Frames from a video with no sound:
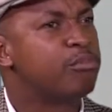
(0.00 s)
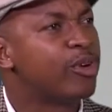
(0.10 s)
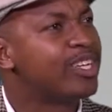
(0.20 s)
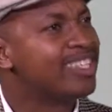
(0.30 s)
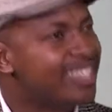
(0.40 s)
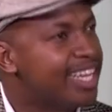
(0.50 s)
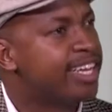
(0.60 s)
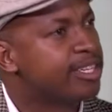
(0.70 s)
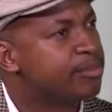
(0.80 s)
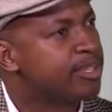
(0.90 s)
modern
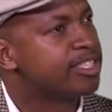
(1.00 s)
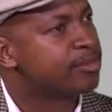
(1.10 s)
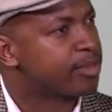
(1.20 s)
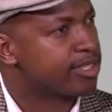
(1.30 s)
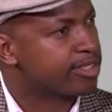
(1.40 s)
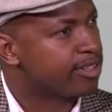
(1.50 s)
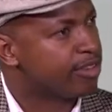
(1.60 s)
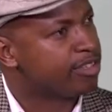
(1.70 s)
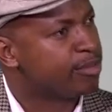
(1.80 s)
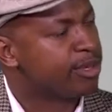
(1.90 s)
day principles
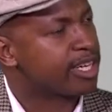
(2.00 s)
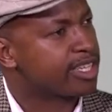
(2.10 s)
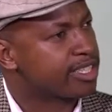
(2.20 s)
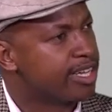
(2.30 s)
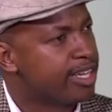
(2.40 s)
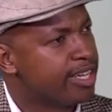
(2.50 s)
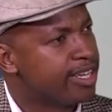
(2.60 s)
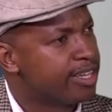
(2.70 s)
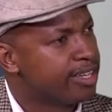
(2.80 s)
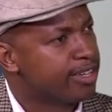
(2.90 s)
of democracy?
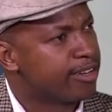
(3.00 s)
You